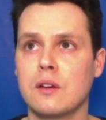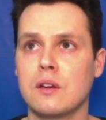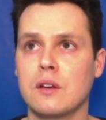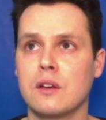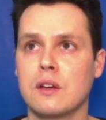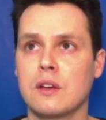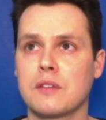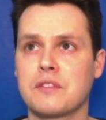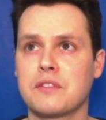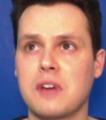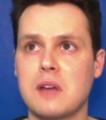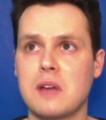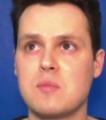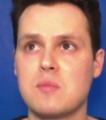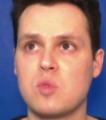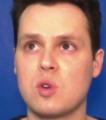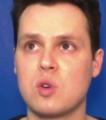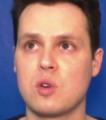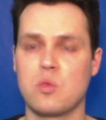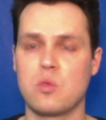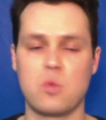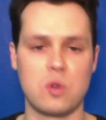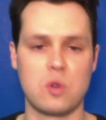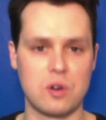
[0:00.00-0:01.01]
find
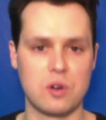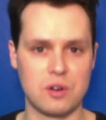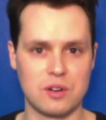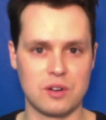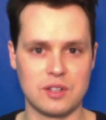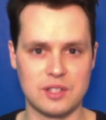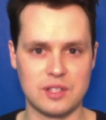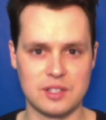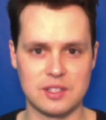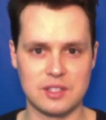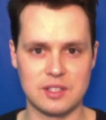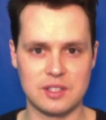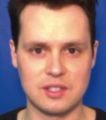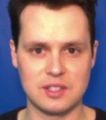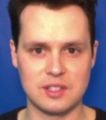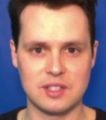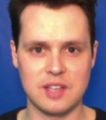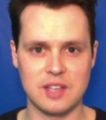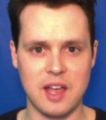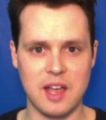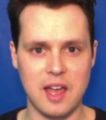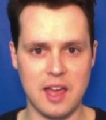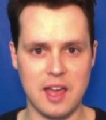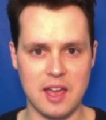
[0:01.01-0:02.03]
more words to
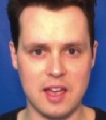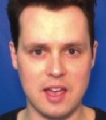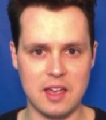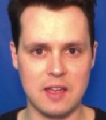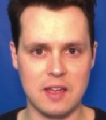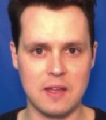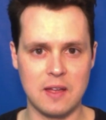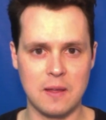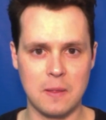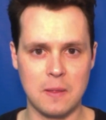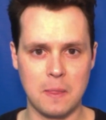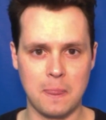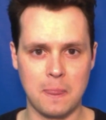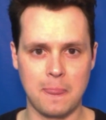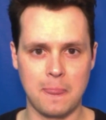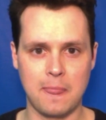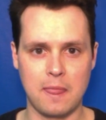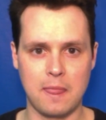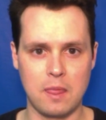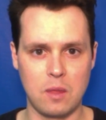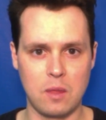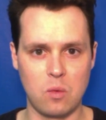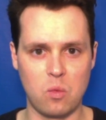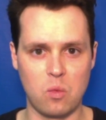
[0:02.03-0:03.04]
say
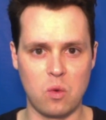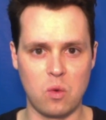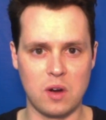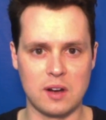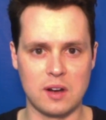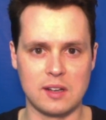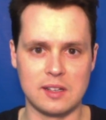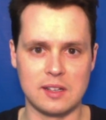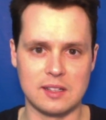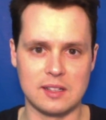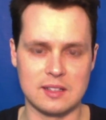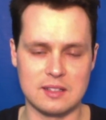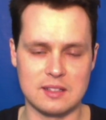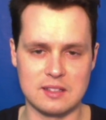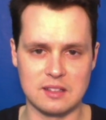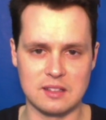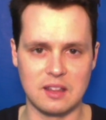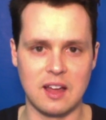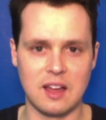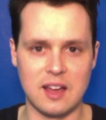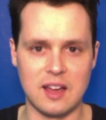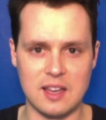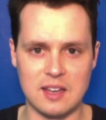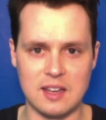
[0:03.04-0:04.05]
what it's
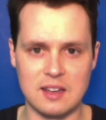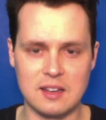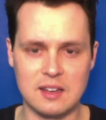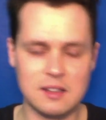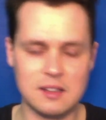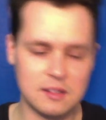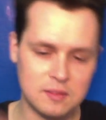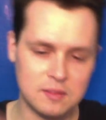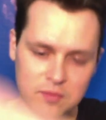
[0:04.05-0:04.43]
like.